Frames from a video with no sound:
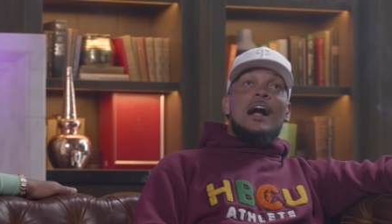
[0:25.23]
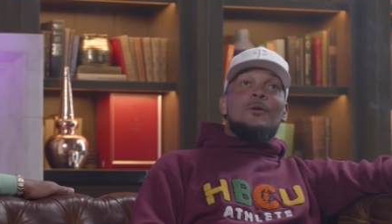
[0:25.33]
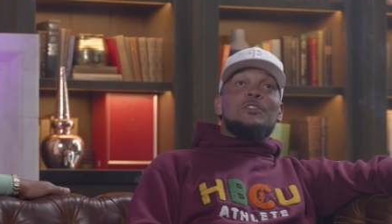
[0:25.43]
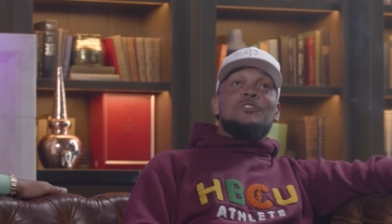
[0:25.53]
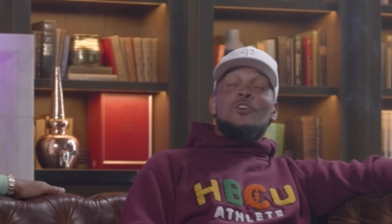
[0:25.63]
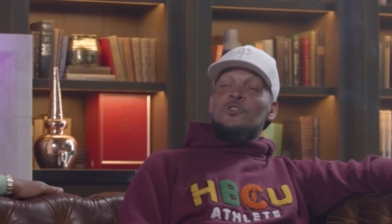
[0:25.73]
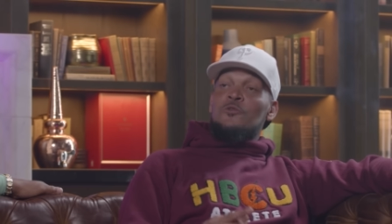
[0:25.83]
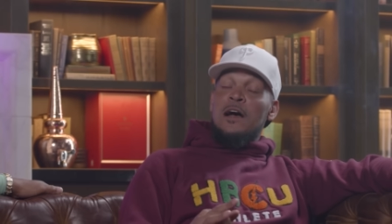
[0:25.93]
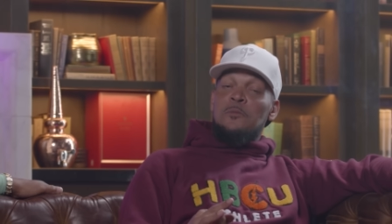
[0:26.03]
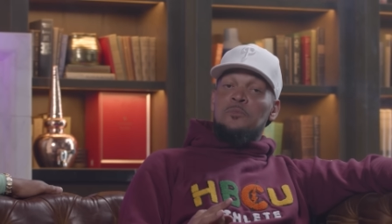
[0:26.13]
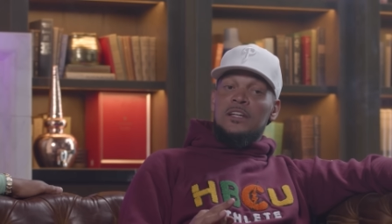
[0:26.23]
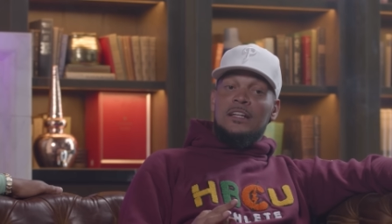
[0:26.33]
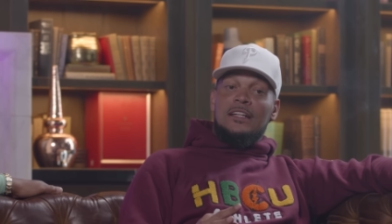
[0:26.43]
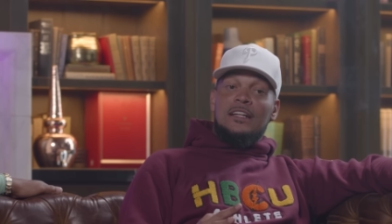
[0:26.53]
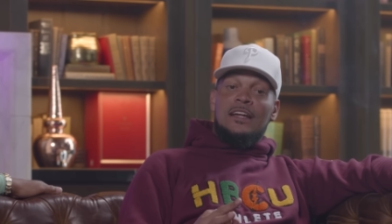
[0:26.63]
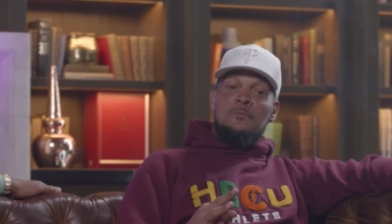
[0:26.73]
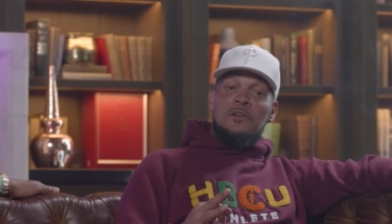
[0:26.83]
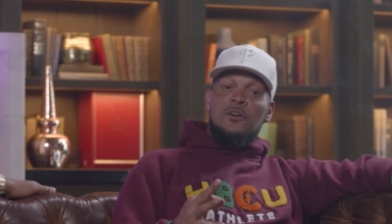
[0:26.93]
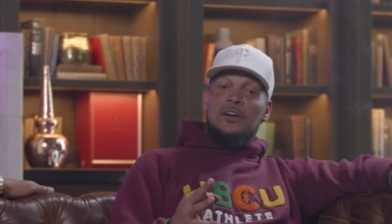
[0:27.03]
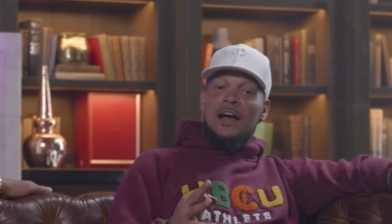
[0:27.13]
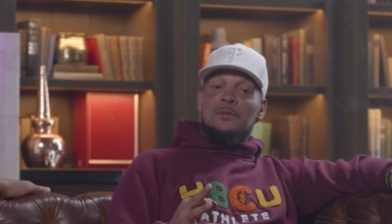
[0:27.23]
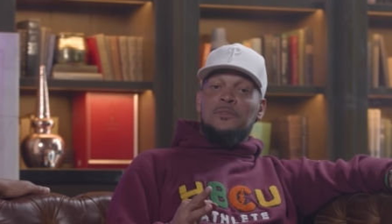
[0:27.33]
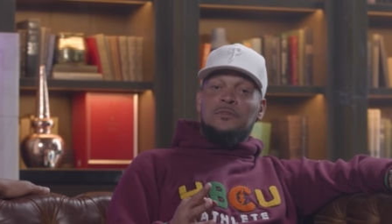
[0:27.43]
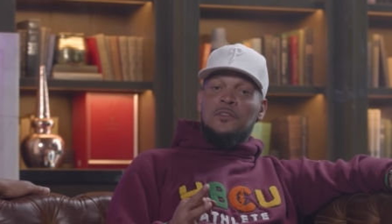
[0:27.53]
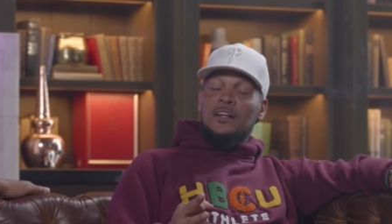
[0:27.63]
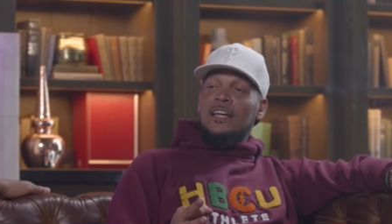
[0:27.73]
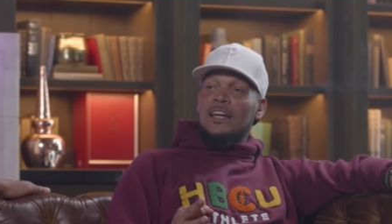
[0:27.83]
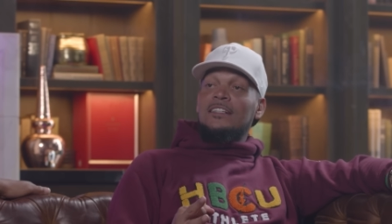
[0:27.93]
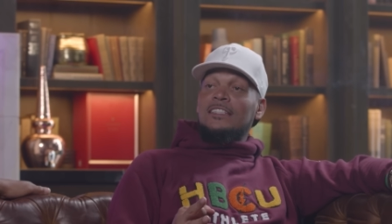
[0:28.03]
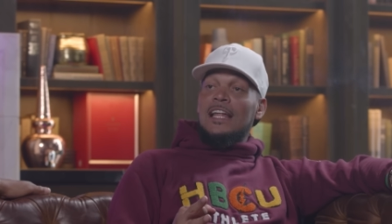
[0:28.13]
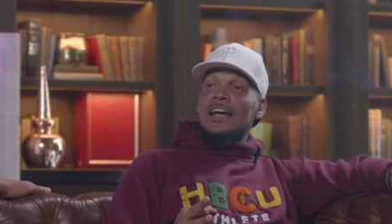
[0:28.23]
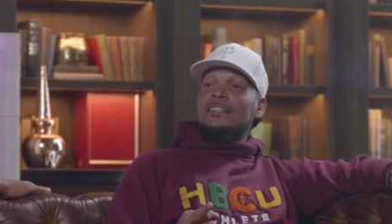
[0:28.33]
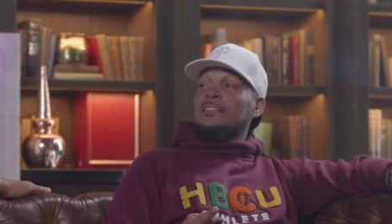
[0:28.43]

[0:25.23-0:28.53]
I was a 3rd round pick, and Mel Kiper's fuck ass lied